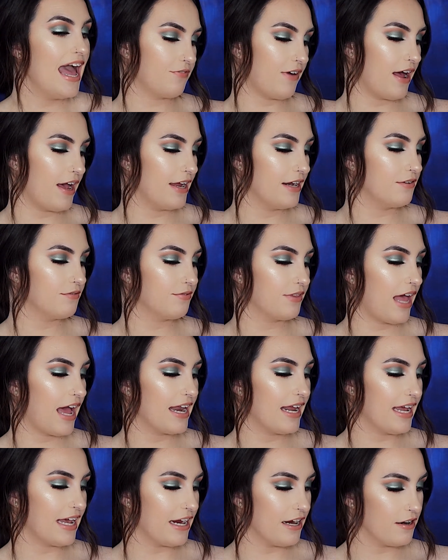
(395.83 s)
for fine,
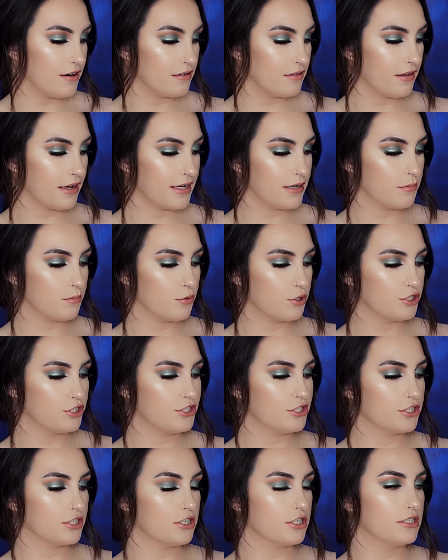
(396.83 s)
flat hair, light
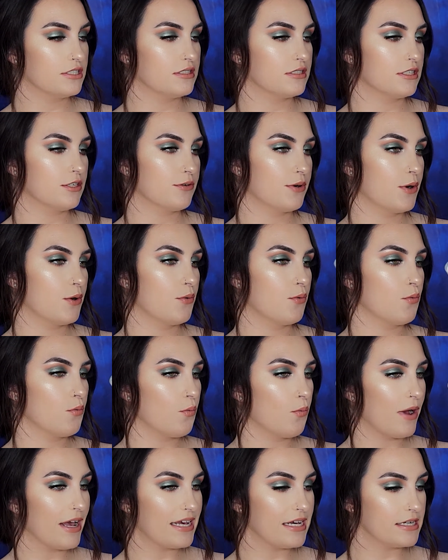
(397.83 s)
moisture,
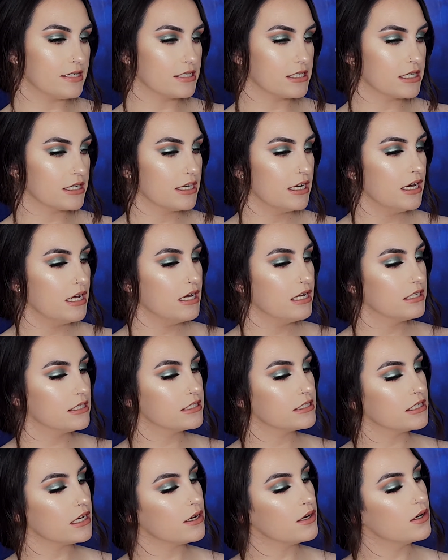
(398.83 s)
zero weight.
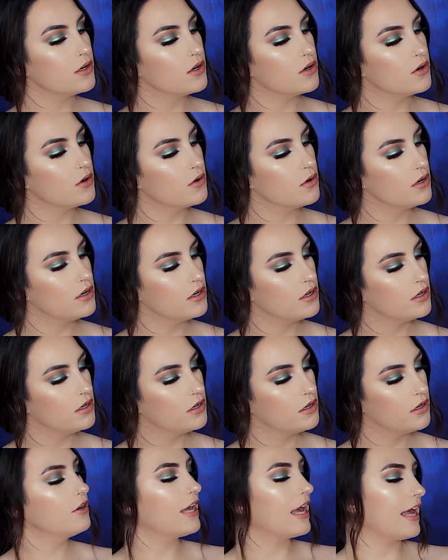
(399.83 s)
So,
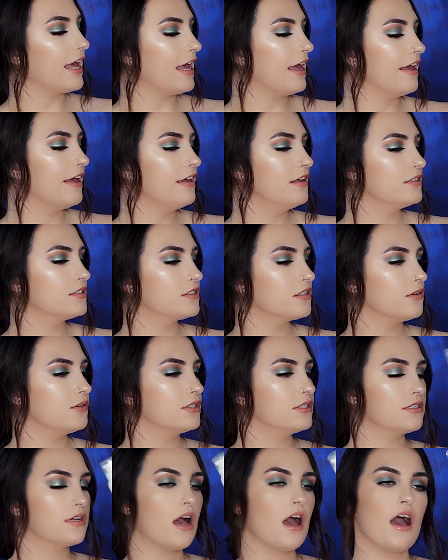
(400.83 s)
okay.
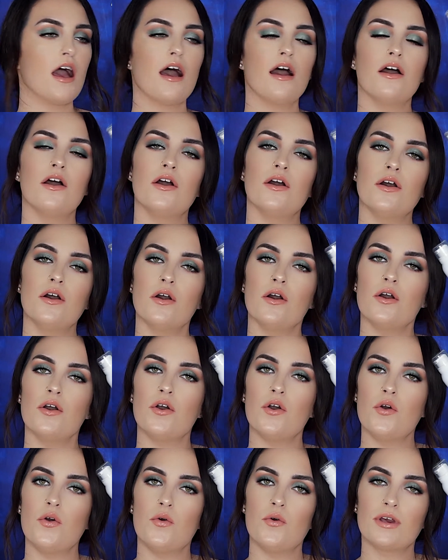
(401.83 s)
So it's
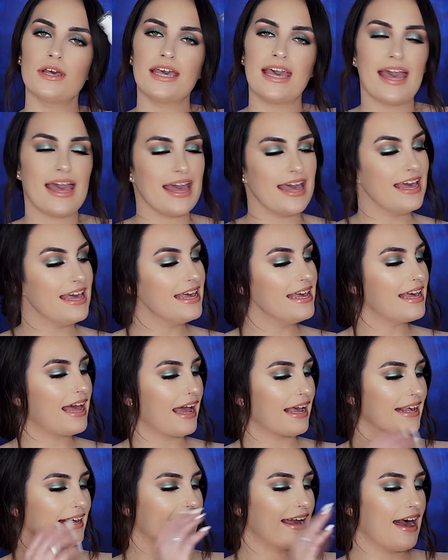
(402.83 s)

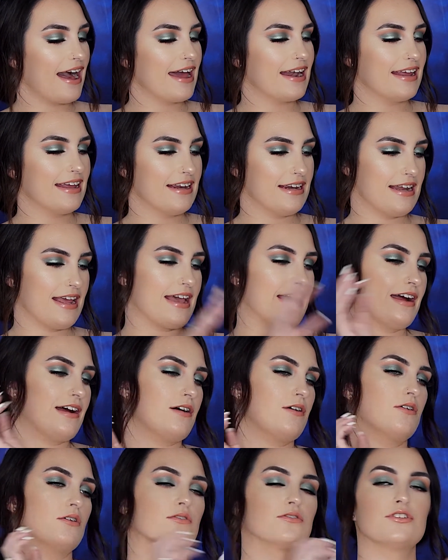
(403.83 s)
okay. I got it
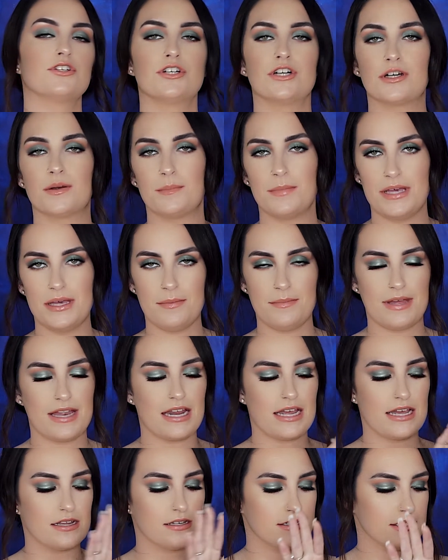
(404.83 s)
now. Took me a
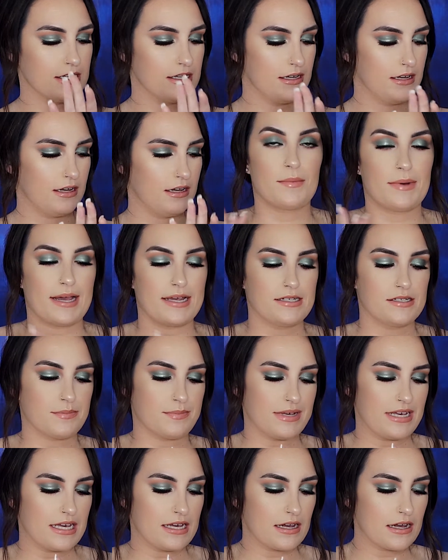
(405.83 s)
minute. Don't
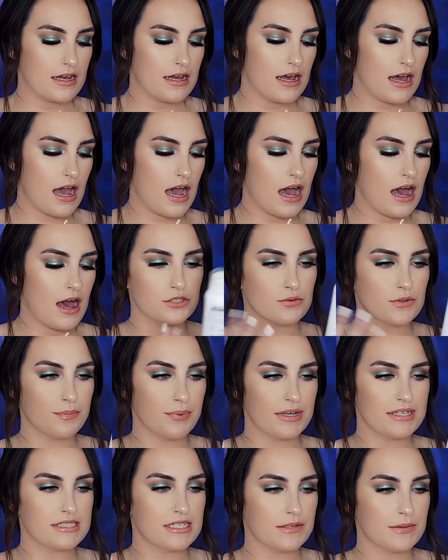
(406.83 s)
mind me. So you just
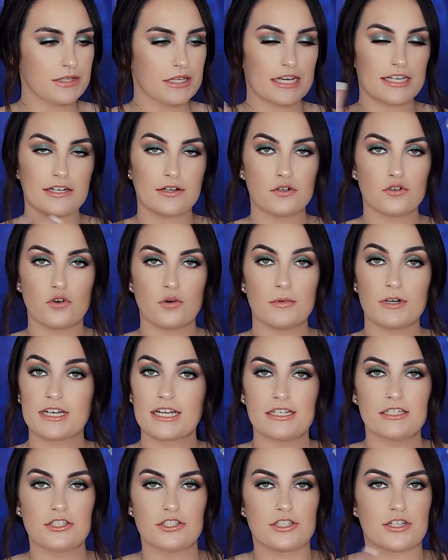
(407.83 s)
replace it with like your
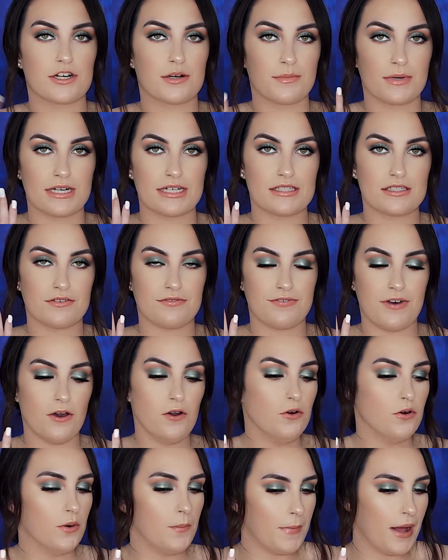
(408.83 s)
normal conditioner, but it's a
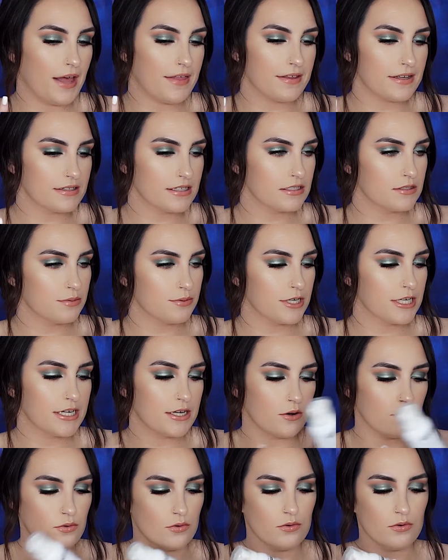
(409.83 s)
foam. I think that's
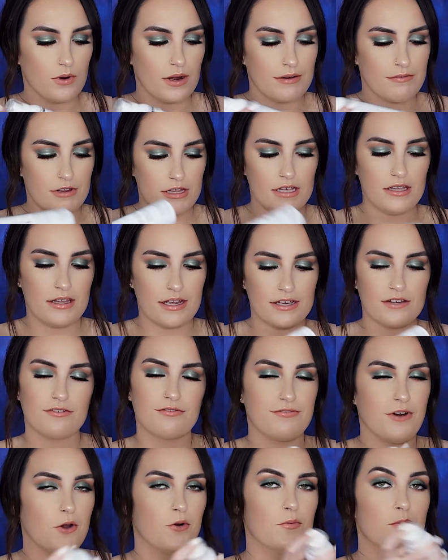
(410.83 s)
pretty cool. I really
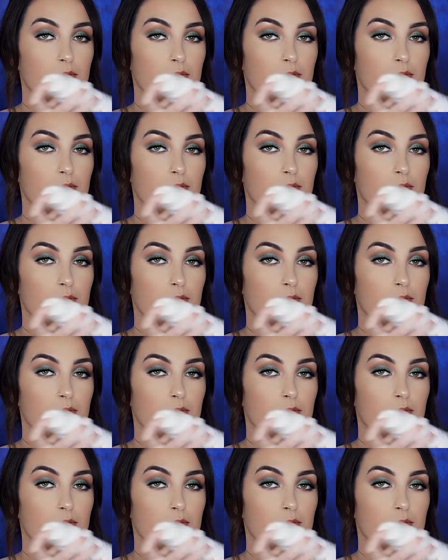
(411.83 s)
like